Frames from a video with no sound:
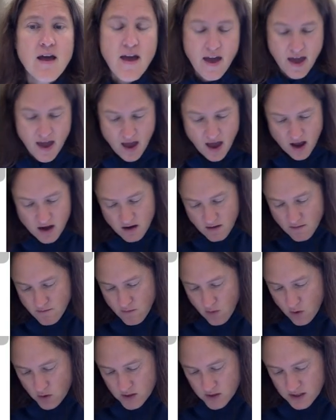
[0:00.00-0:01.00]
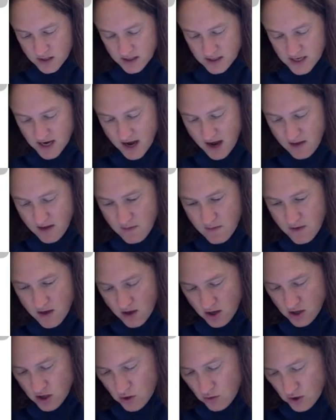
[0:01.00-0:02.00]
and most of the time
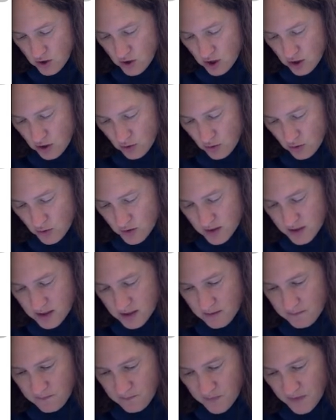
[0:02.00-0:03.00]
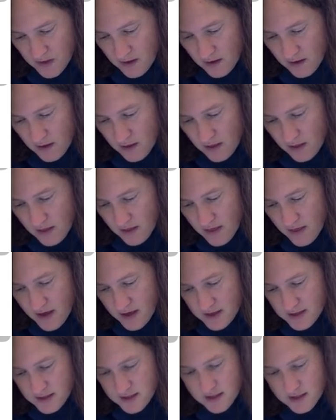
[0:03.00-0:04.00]
you use
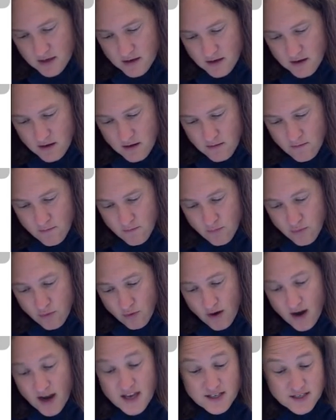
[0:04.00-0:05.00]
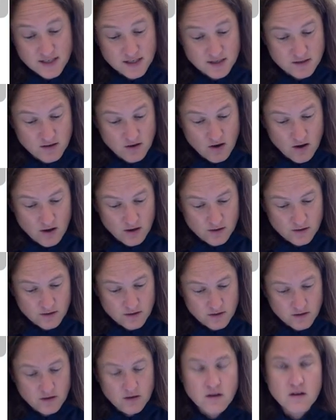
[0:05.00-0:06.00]
this brace, it's called,
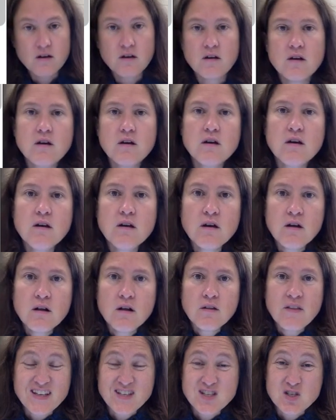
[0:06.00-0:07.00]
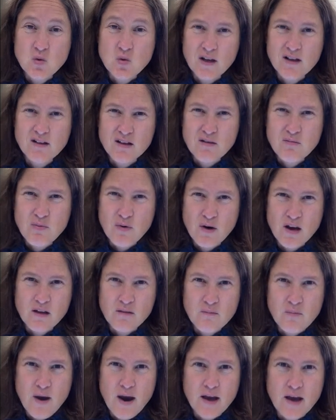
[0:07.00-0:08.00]
that squiggly
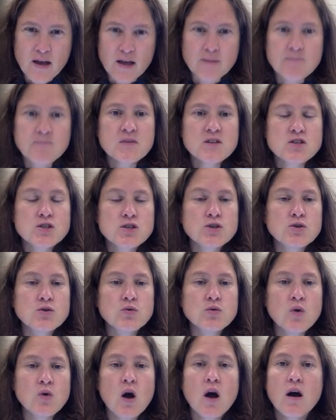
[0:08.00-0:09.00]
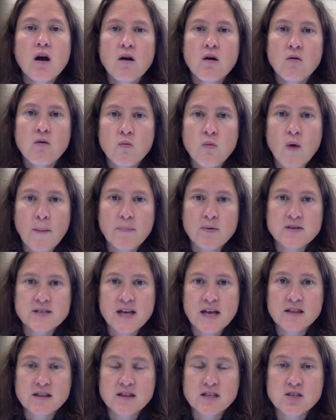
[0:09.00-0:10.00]
bracket, to
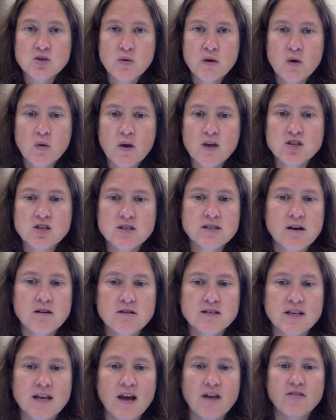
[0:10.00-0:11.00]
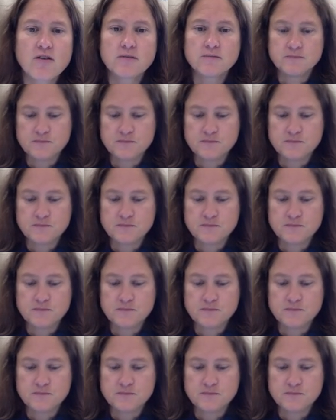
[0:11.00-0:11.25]
represent the two equations are together,